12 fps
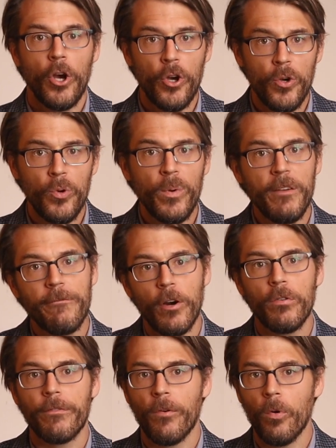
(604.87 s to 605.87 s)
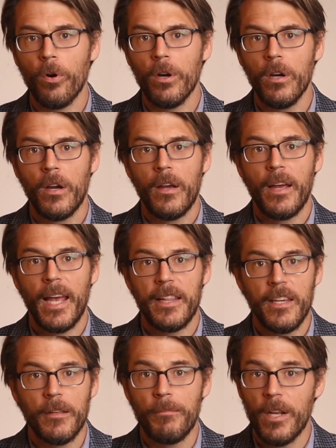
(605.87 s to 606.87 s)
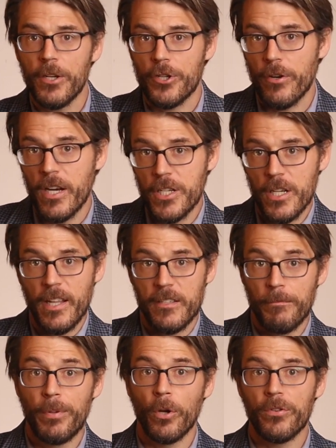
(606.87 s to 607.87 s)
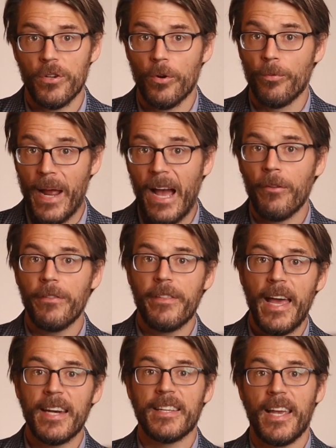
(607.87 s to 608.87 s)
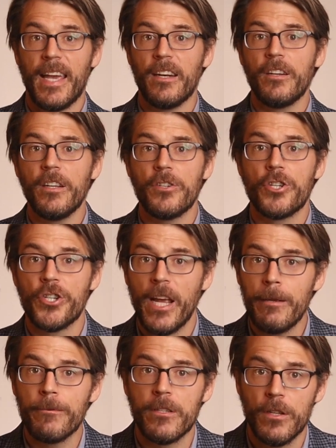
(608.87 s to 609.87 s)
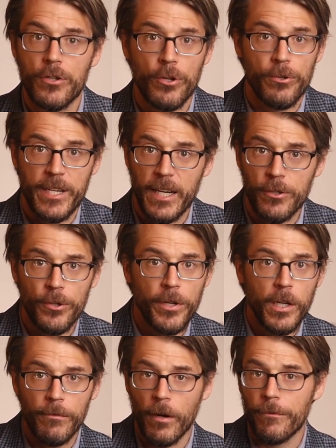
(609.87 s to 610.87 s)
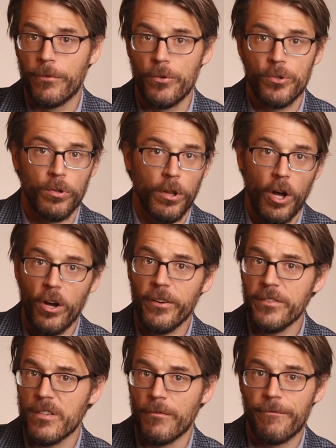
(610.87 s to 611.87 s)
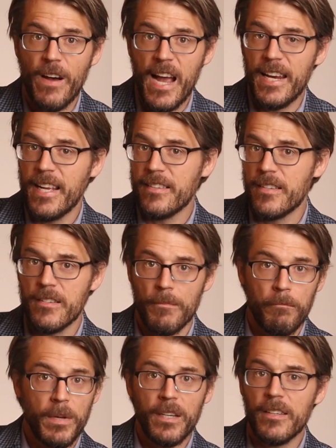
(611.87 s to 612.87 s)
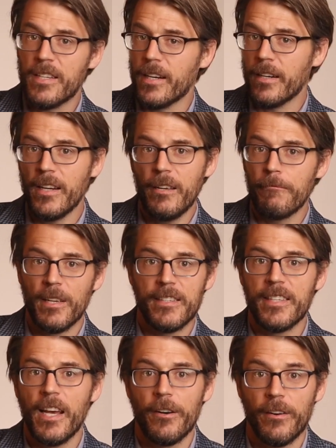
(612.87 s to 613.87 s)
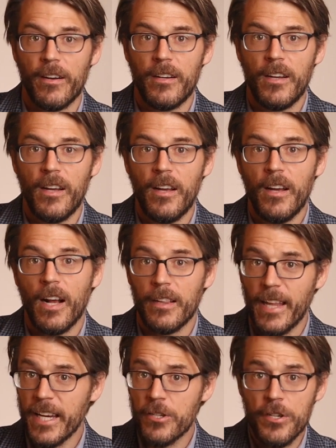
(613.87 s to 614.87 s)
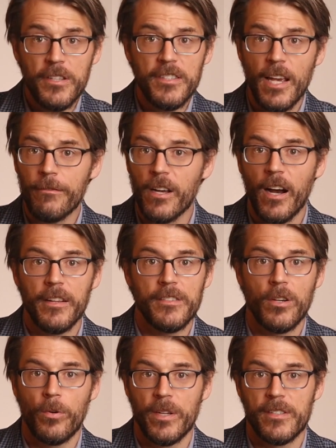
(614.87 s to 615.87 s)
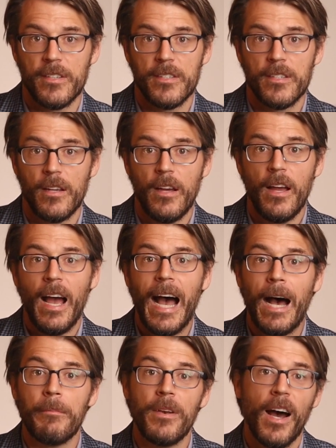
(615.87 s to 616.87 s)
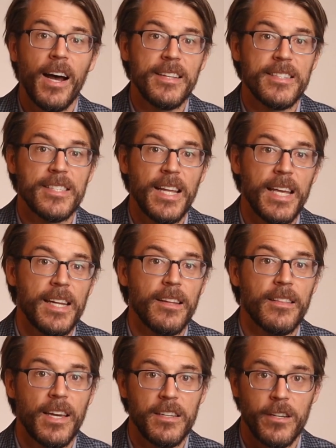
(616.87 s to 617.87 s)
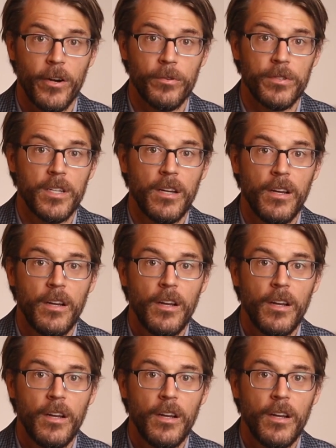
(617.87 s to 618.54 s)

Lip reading: Who we vote for and the administration that's built around that candidate shapes the trajectory of our future laws and finances and military, etc. Elections have consequences. I'm not saying they don't.